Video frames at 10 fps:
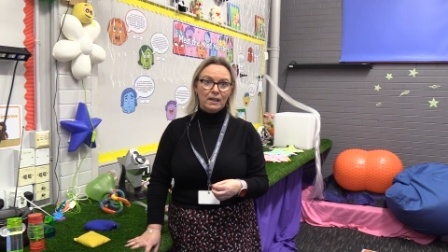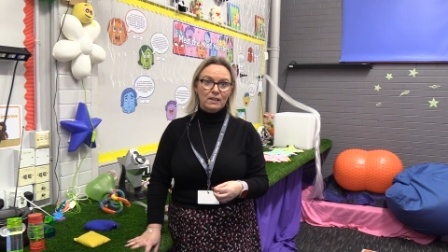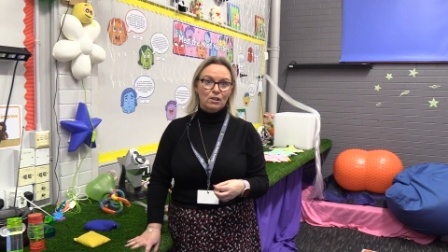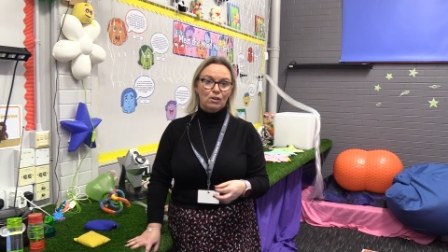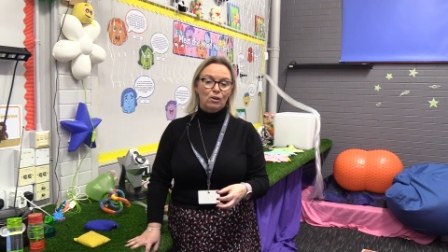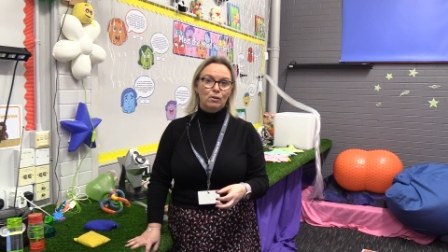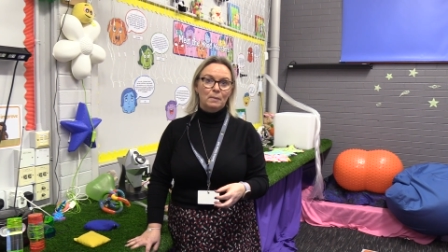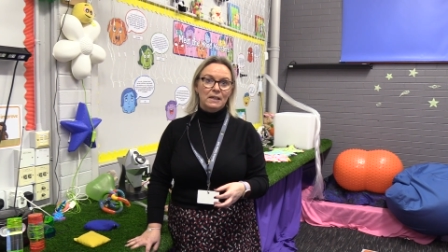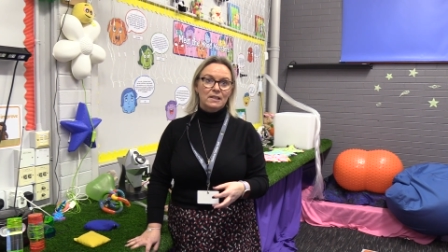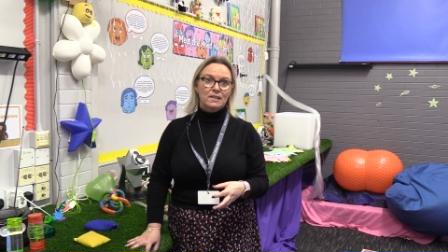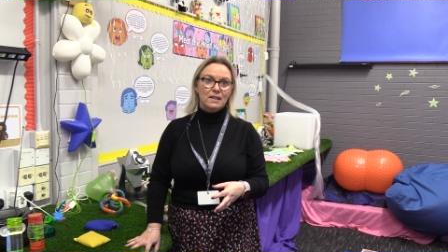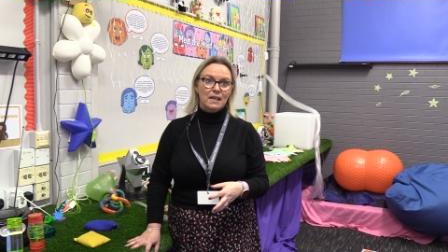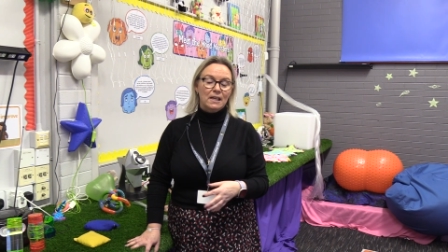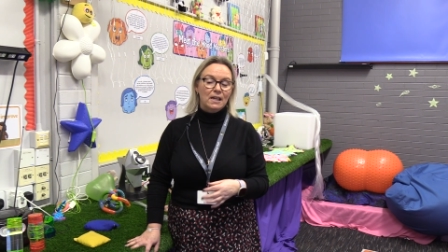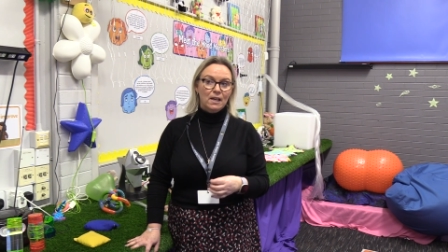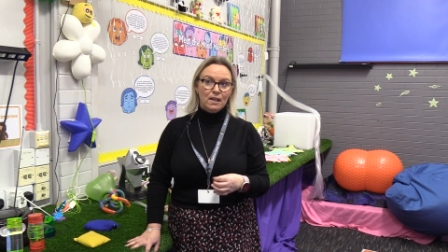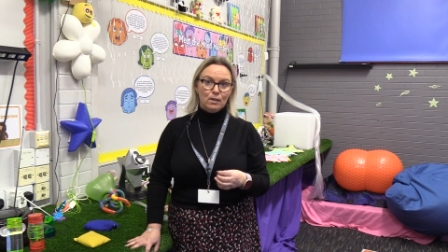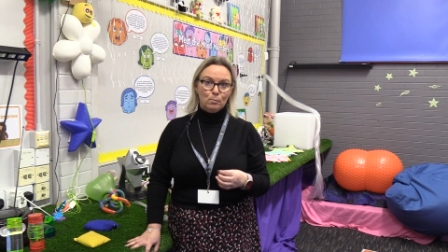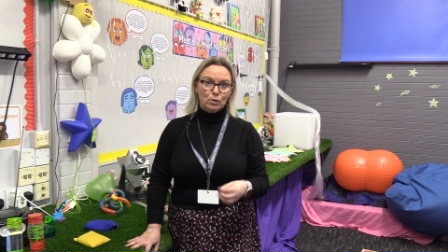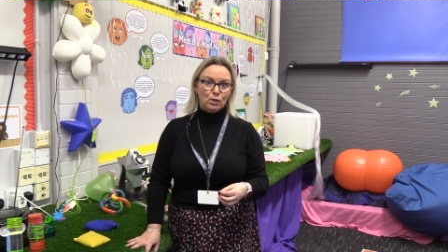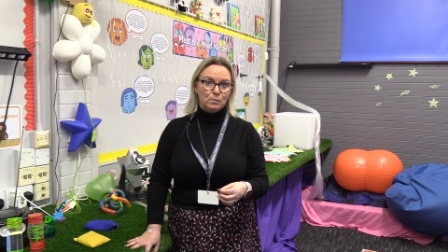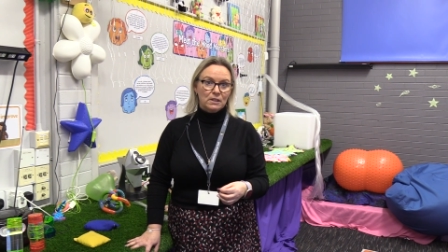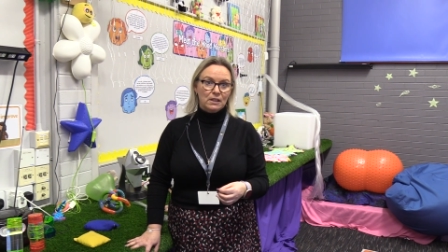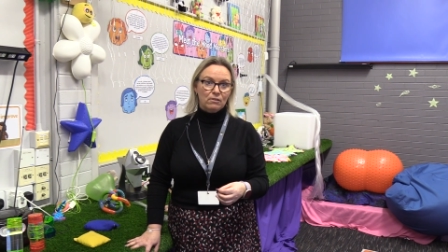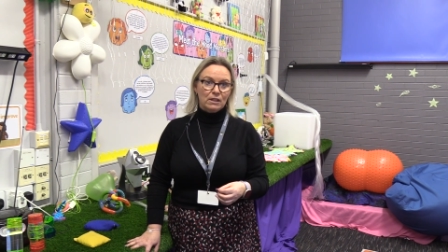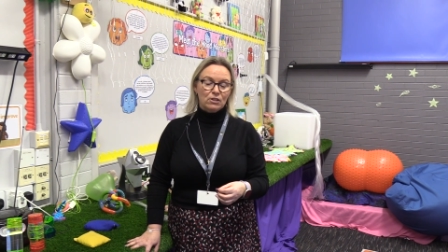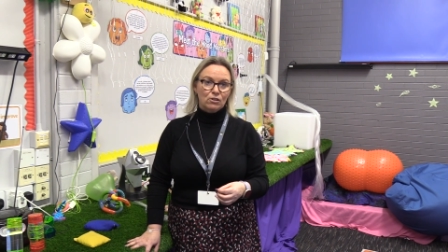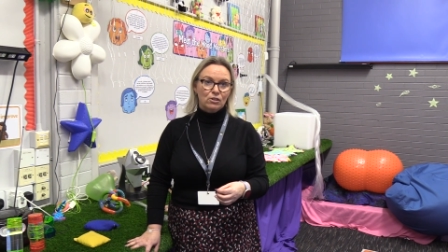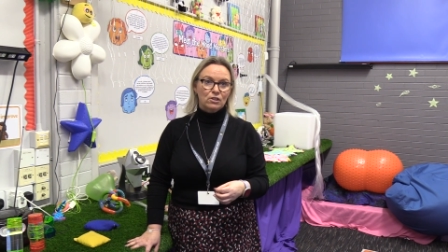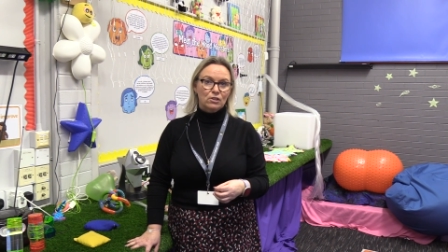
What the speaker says: It has allowed me to see the most up-to-date research.